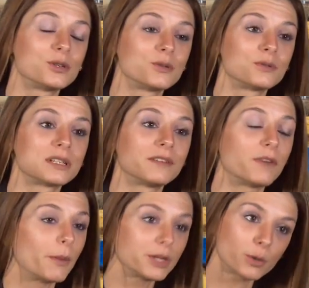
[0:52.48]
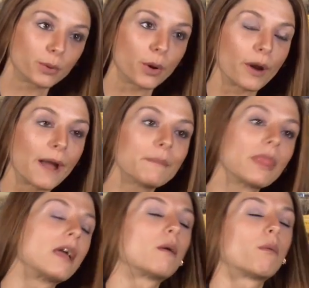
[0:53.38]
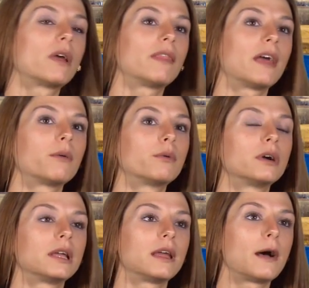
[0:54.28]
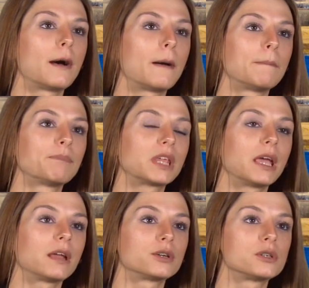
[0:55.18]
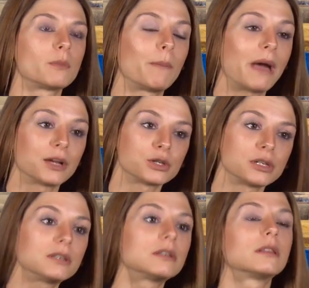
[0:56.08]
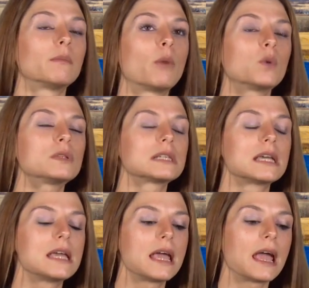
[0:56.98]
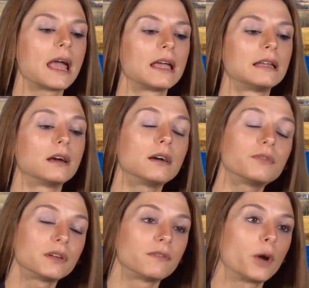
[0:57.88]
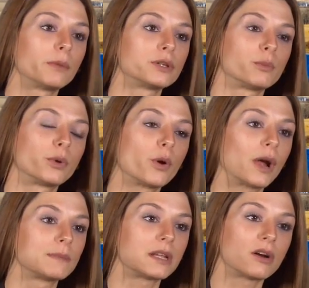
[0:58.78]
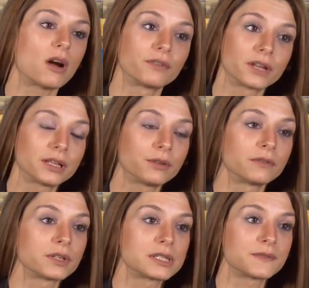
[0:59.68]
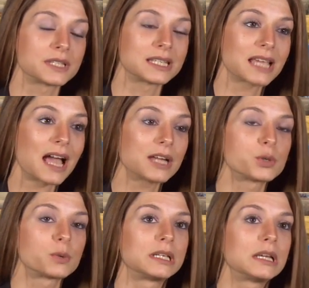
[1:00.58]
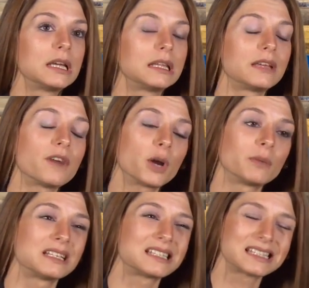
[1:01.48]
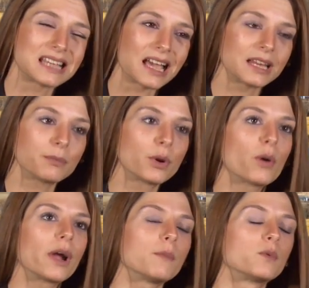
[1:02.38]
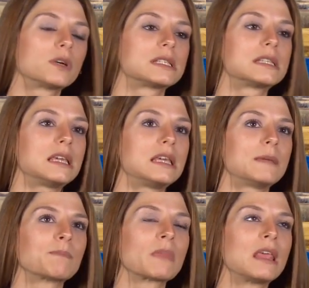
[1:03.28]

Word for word: to choose an environmental program, one that would um, cater to my passion most and of the environmental programs that are offered at the University of Saskatchewan, the Environment and Society program was the,